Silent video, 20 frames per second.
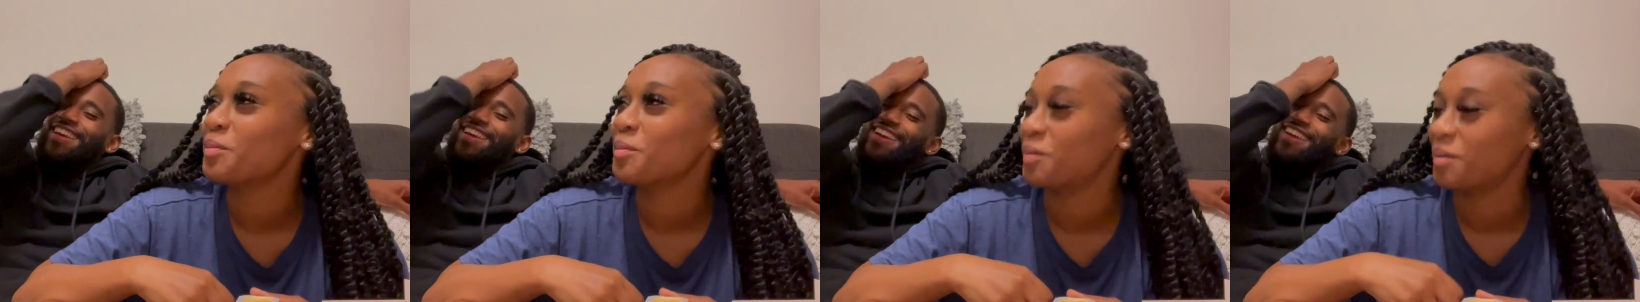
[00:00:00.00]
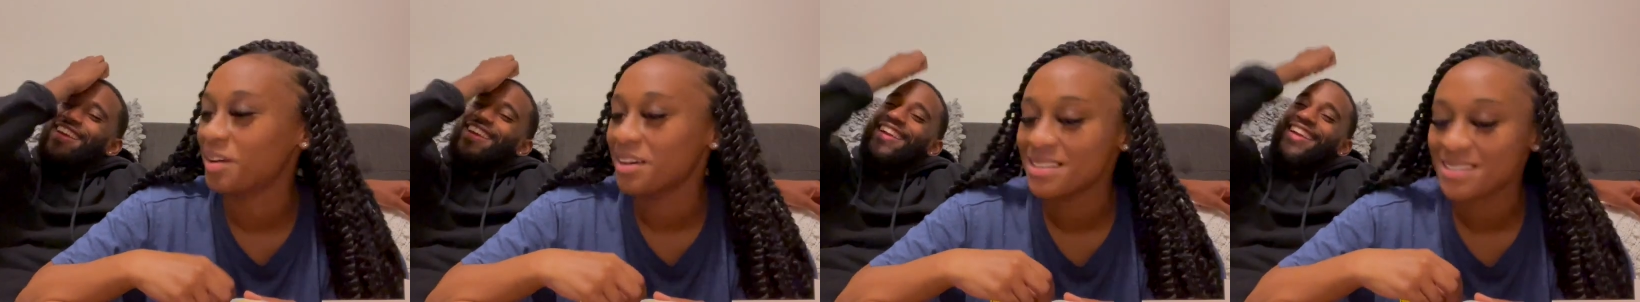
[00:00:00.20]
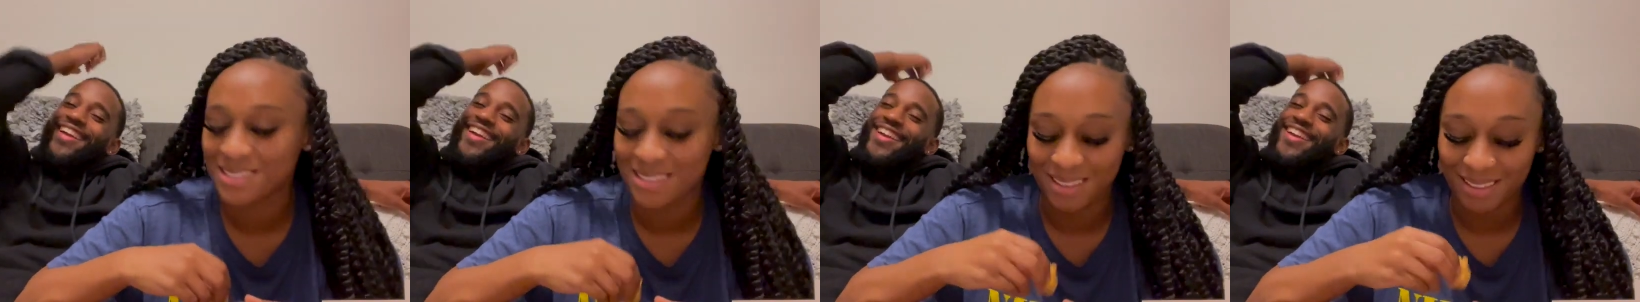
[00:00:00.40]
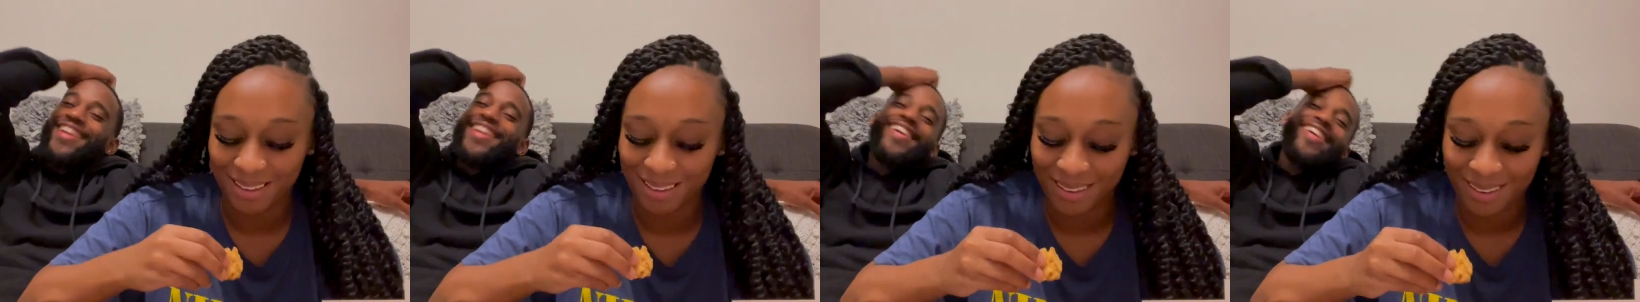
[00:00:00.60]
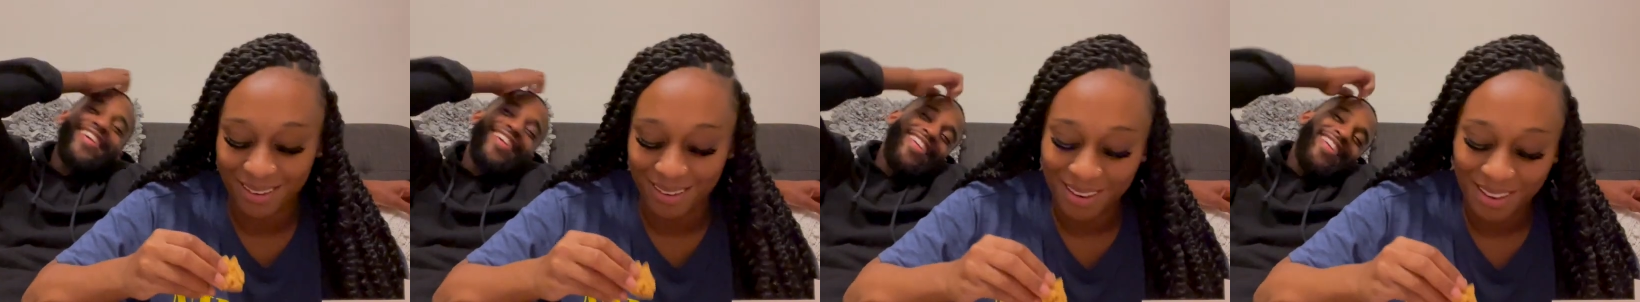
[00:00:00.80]

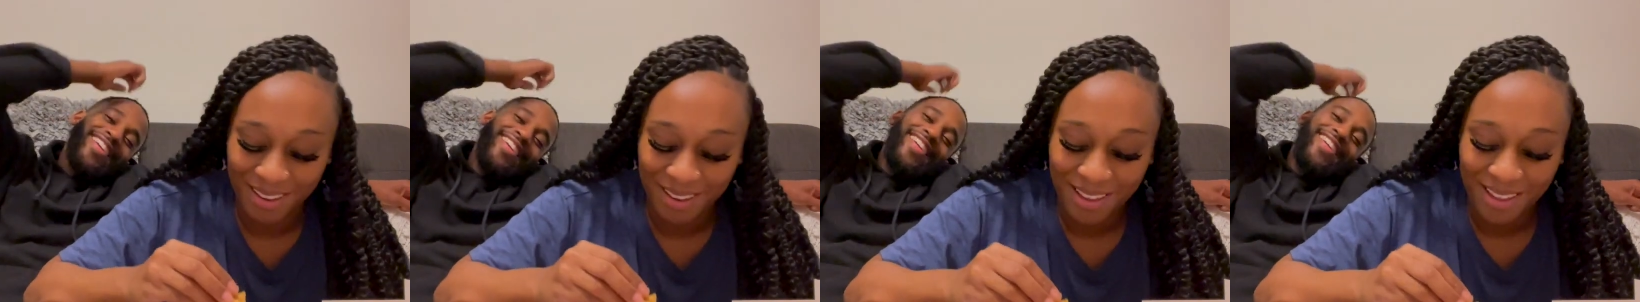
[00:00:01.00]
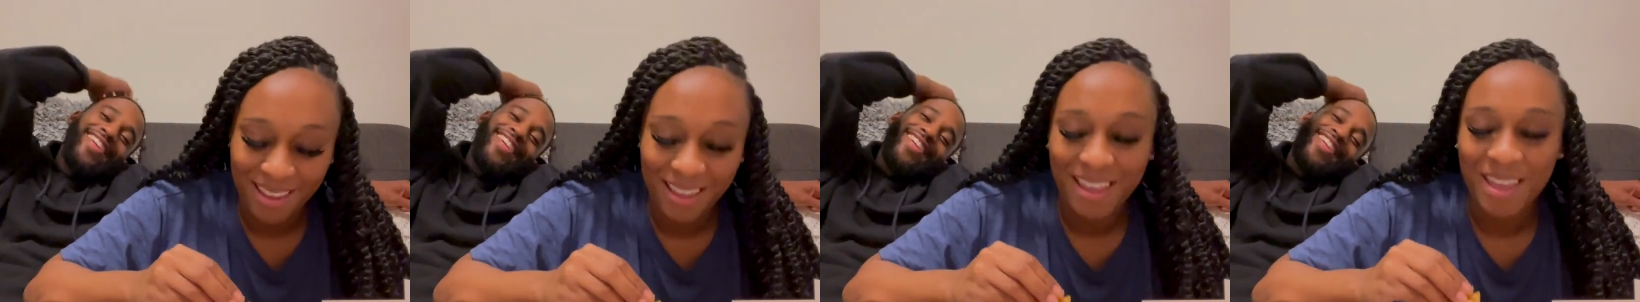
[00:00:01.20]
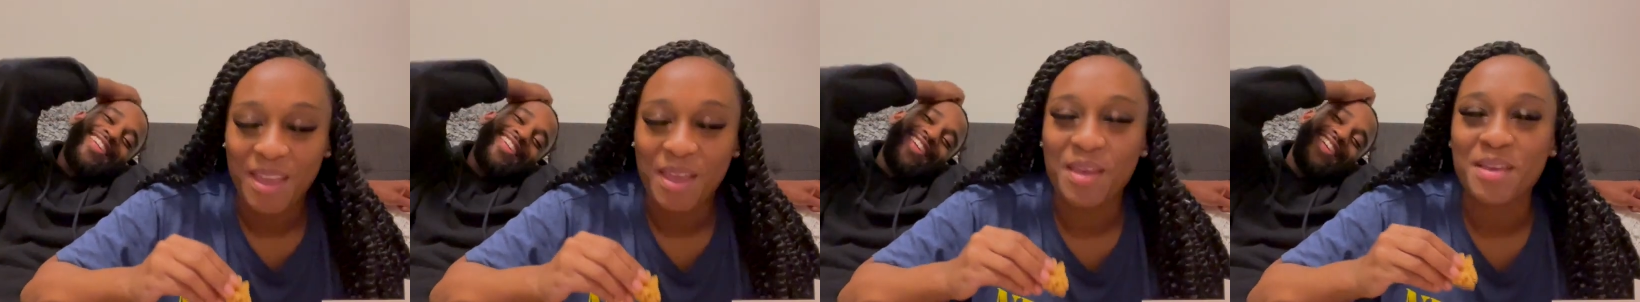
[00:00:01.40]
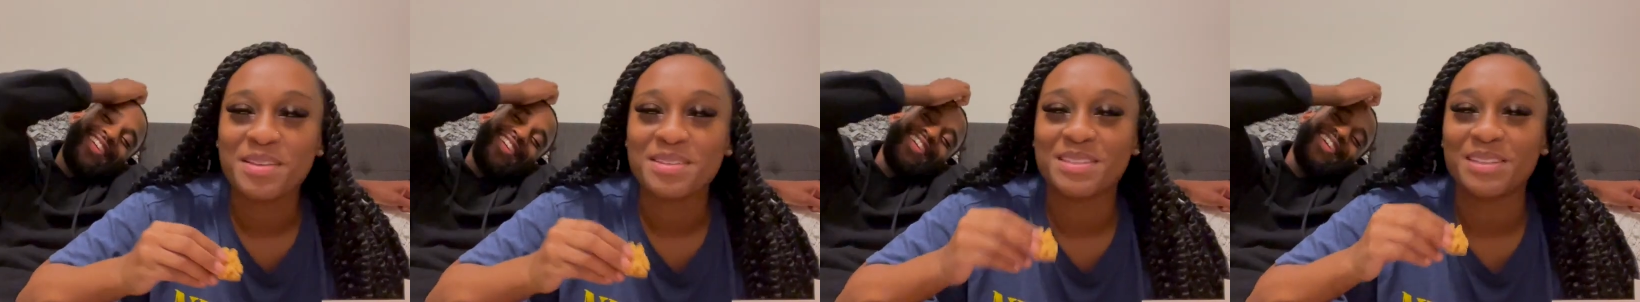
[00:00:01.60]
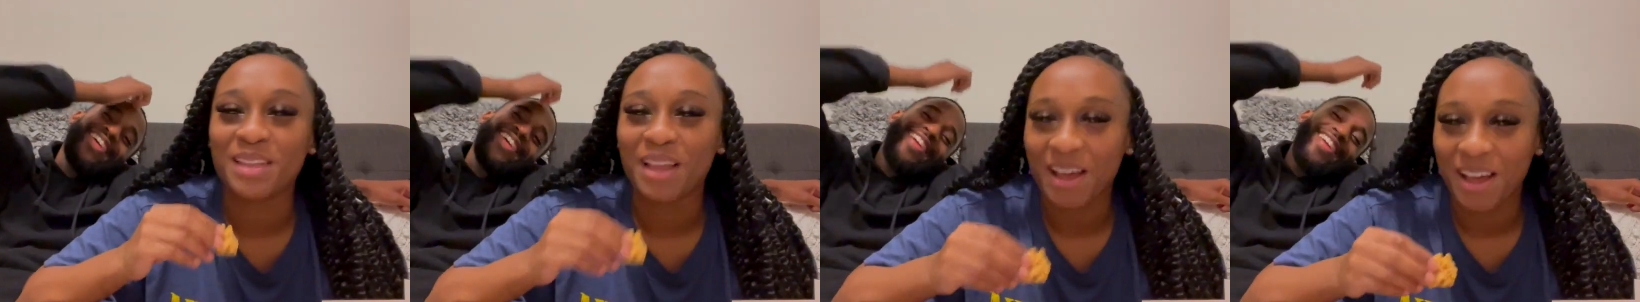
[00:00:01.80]
Speaker 1: wasn't
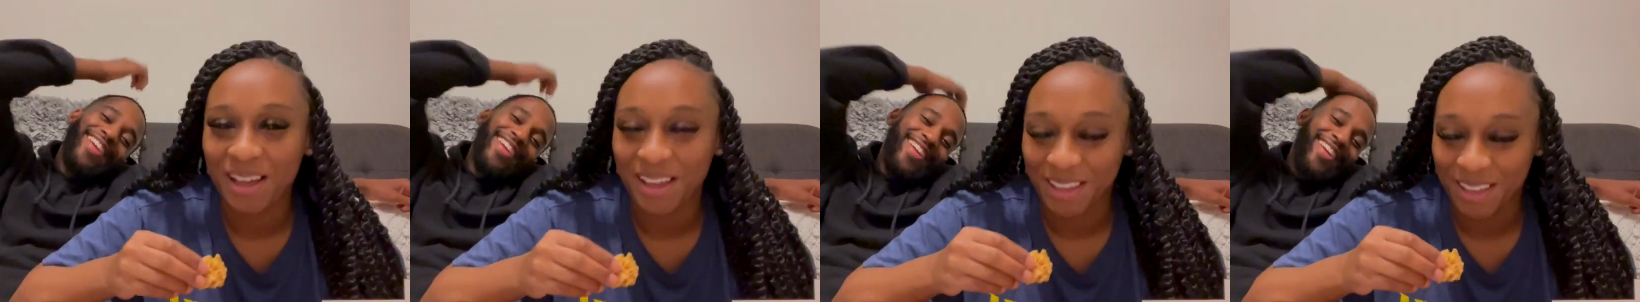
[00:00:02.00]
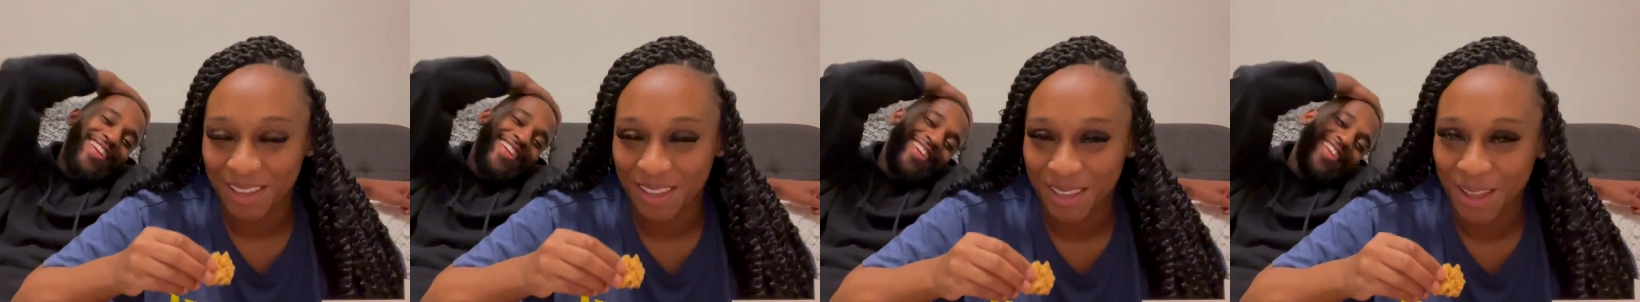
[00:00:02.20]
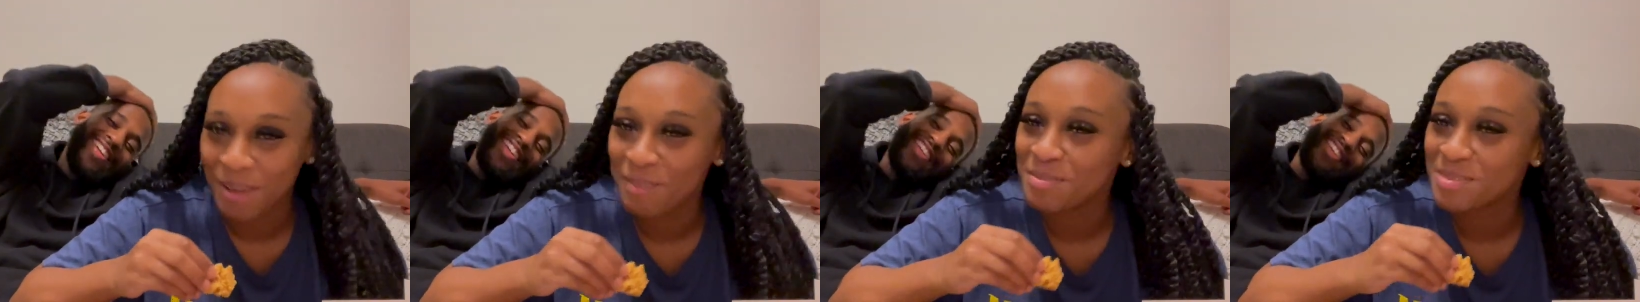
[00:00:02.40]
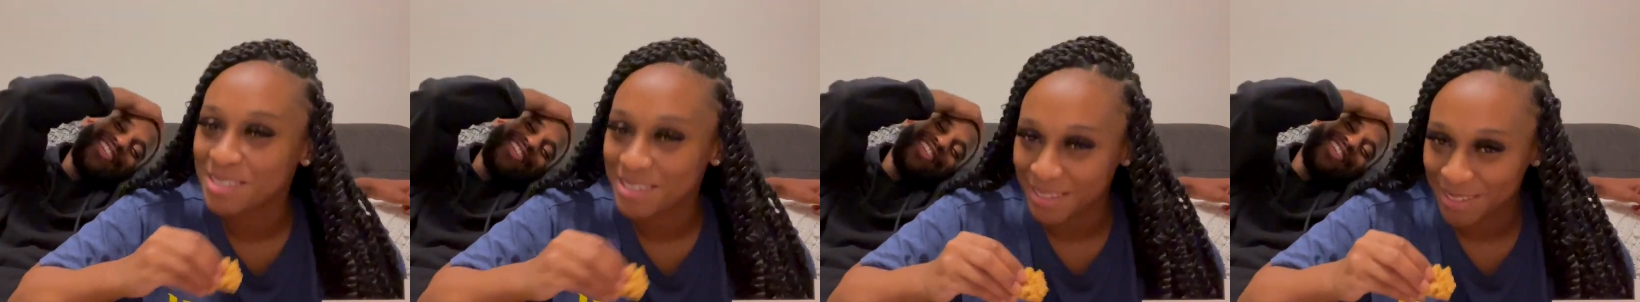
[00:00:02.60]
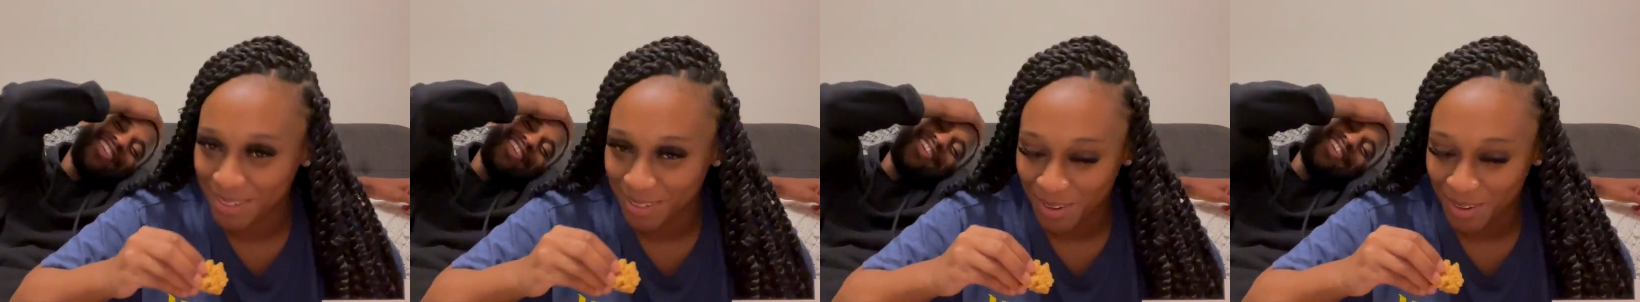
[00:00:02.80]
he's lying. I'm telling